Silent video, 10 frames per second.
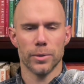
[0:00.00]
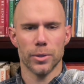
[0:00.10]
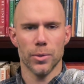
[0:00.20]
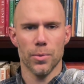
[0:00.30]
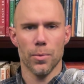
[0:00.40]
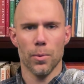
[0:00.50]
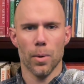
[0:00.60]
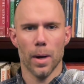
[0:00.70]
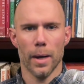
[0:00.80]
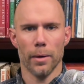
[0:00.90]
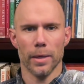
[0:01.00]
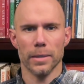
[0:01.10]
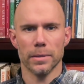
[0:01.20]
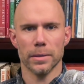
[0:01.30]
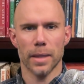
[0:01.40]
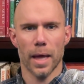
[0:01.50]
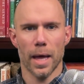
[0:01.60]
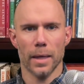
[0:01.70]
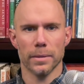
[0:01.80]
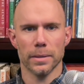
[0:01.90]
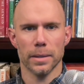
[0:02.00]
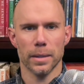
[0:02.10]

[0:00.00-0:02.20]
two areas that